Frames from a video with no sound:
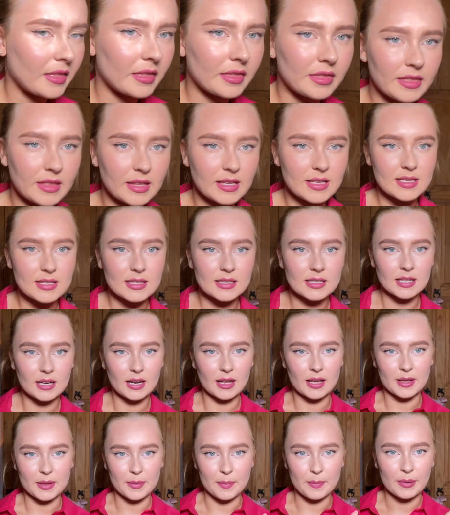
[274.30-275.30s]
things that
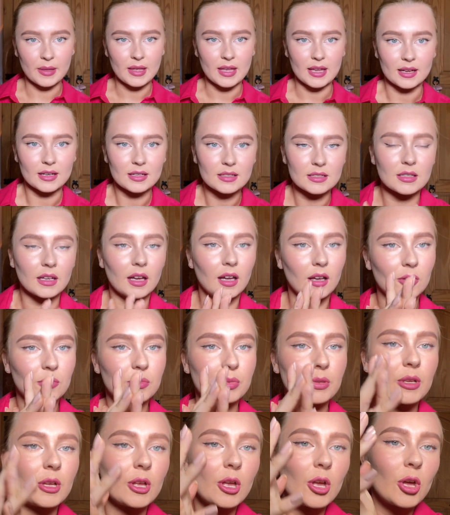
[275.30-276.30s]
I picked up
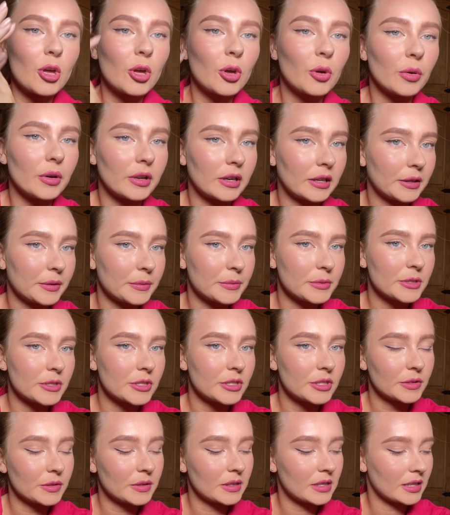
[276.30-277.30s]
when I was
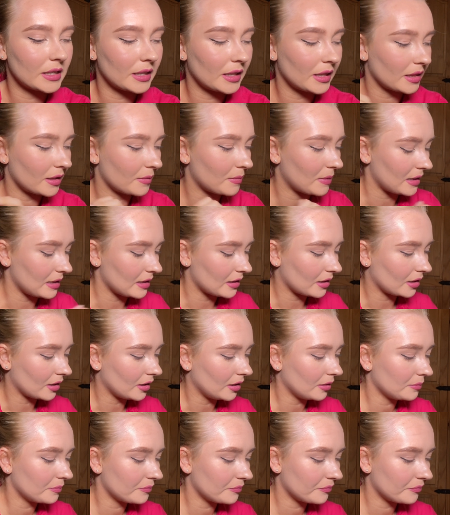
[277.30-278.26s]
doing the makeup